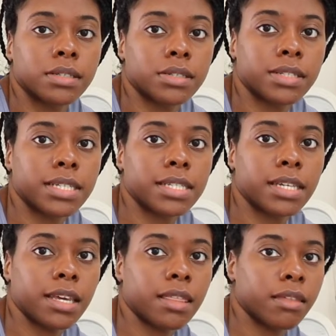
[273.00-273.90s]
So let's
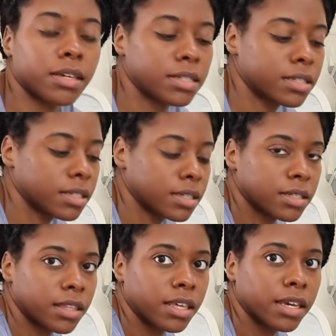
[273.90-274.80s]
say this
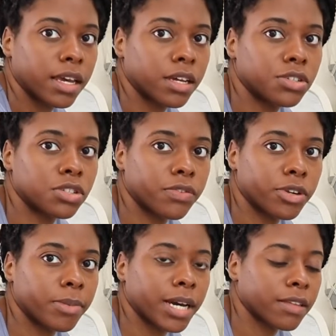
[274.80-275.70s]
is the edge of
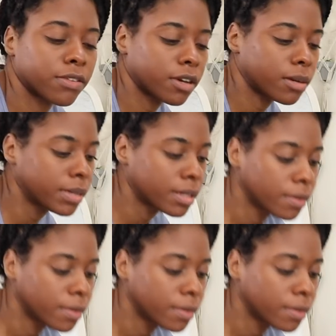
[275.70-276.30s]
your bathtub.